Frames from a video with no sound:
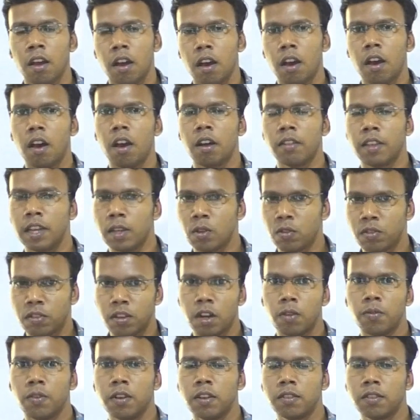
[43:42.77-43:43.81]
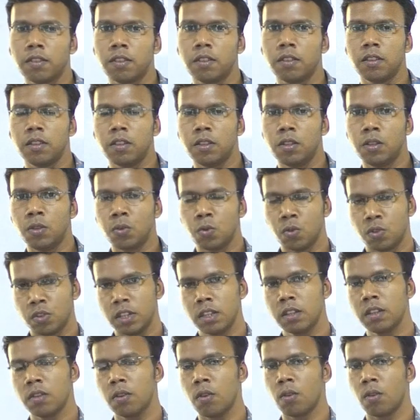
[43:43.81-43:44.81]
the UCL was using